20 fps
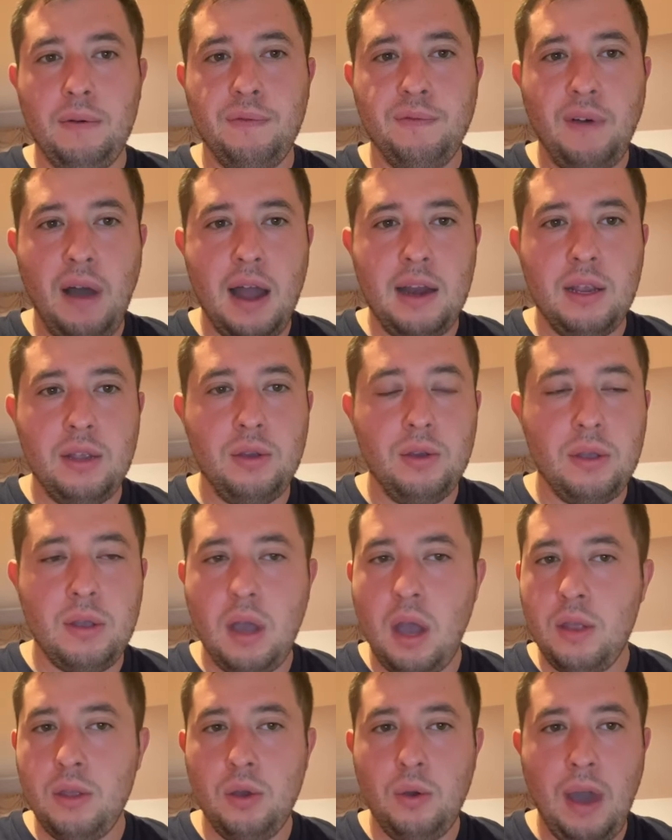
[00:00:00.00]
find
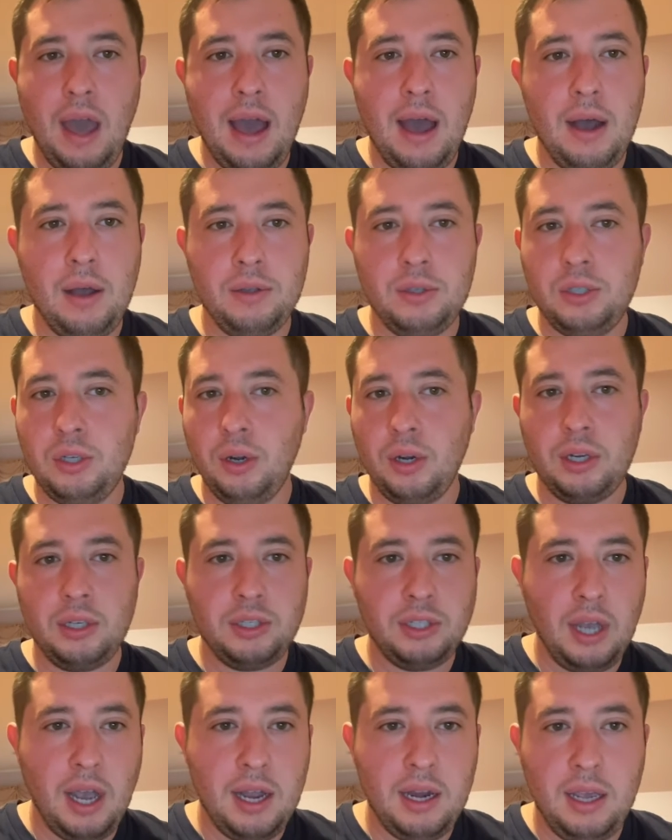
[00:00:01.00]
a new house, you're
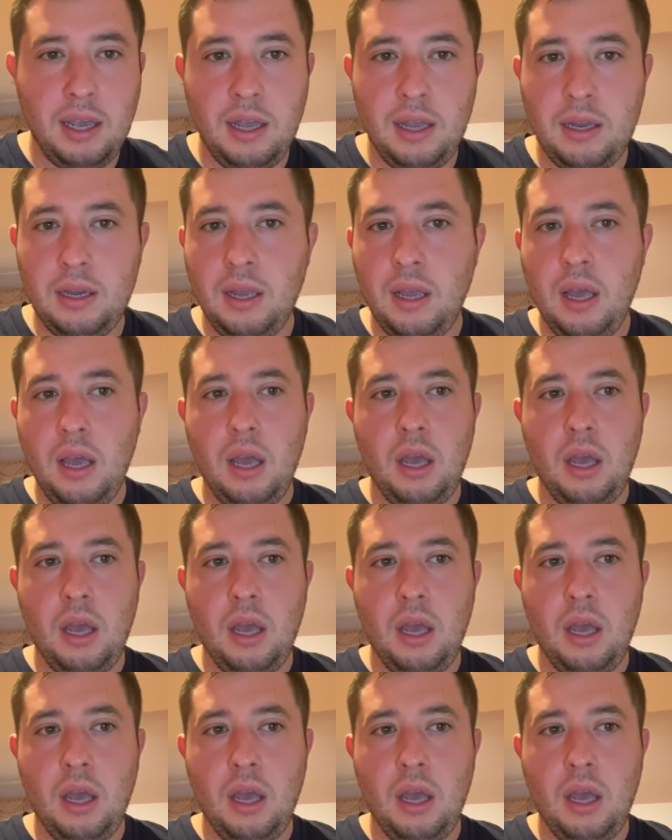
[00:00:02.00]
excited,